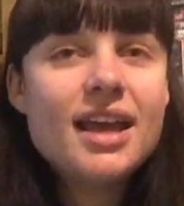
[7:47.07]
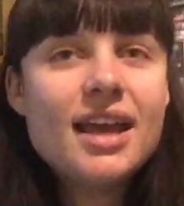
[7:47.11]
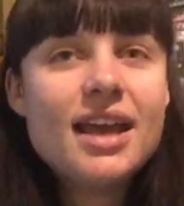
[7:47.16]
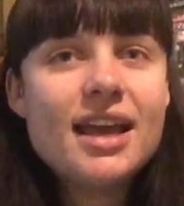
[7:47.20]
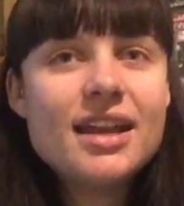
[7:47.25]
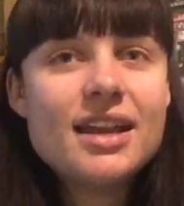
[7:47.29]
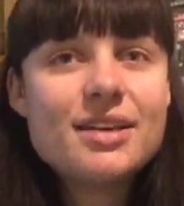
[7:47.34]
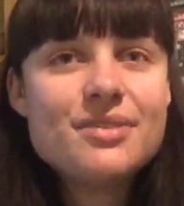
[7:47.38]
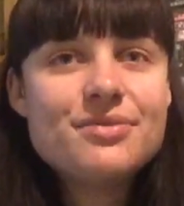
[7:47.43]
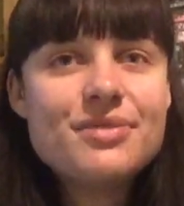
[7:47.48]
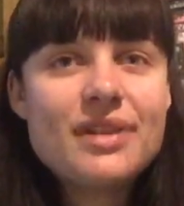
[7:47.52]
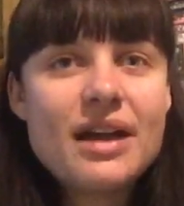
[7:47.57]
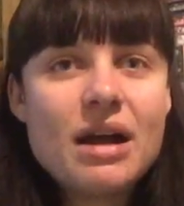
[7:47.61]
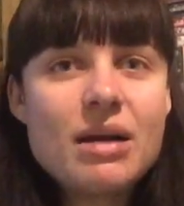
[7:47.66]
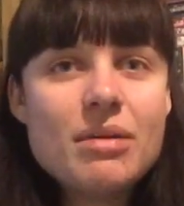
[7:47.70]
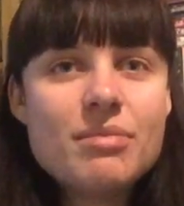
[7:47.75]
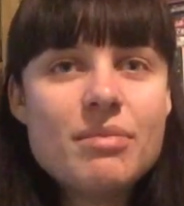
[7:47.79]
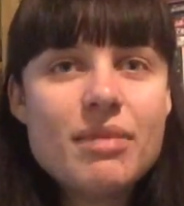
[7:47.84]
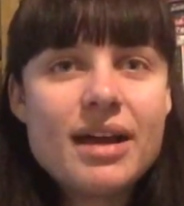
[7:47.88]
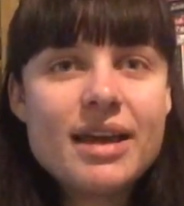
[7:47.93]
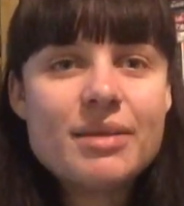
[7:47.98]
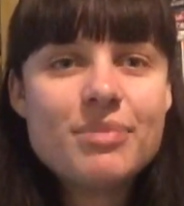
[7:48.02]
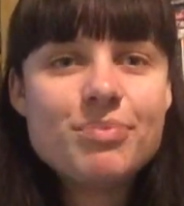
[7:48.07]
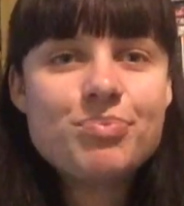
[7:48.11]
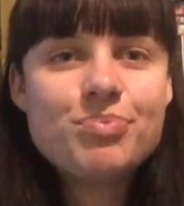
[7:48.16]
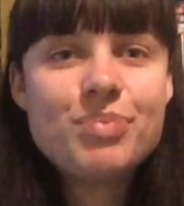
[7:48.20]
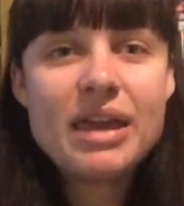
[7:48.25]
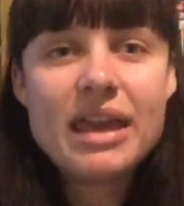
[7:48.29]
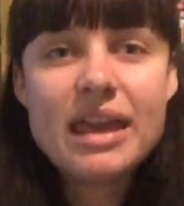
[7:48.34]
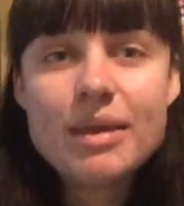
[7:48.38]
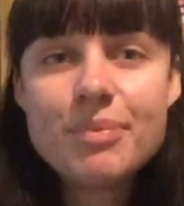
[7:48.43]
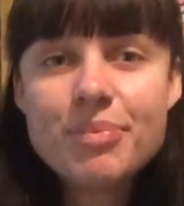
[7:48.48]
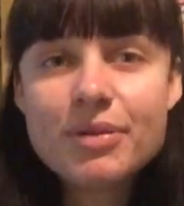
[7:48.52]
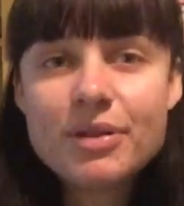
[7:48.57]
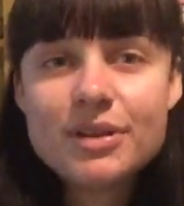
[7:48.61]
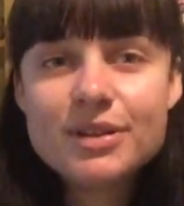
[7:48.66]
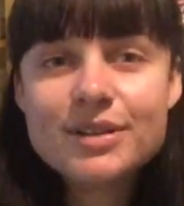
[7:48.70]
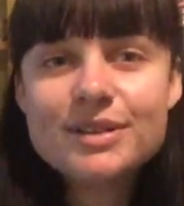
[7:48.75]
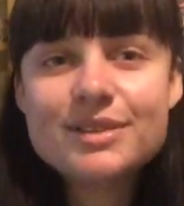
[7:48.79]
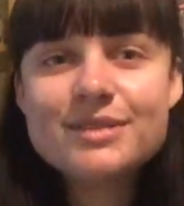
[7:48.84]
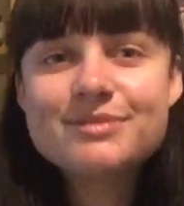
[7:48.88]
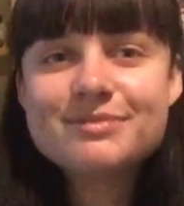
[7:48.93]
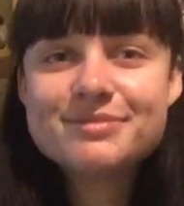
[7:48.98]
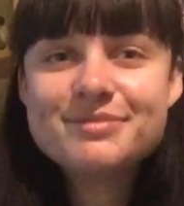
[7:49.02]
and I found my
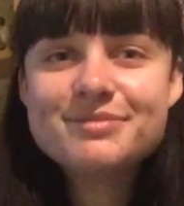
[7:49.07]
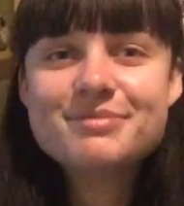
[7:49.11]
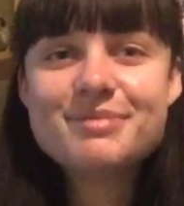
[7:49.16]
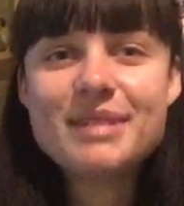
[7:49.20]
people,